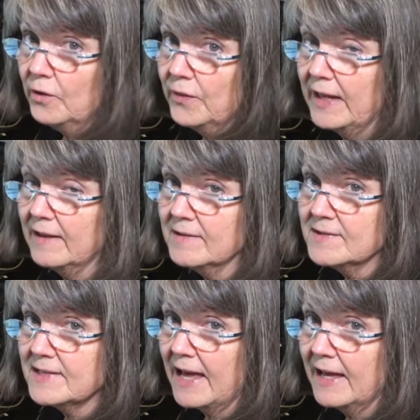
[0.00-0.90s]

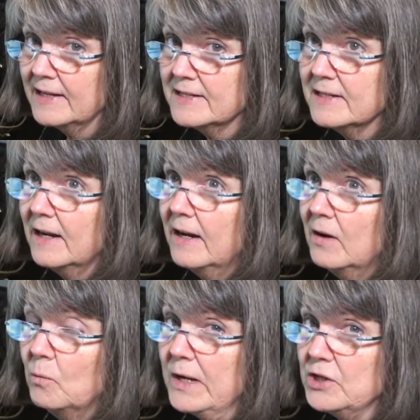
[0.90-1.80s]
things that
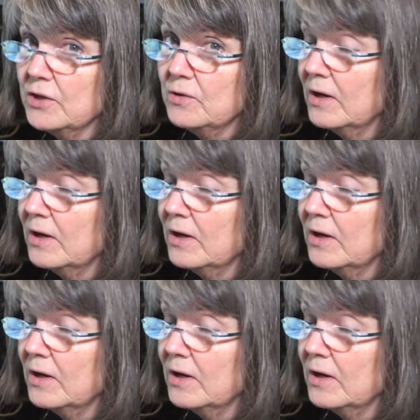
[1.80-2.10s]
we do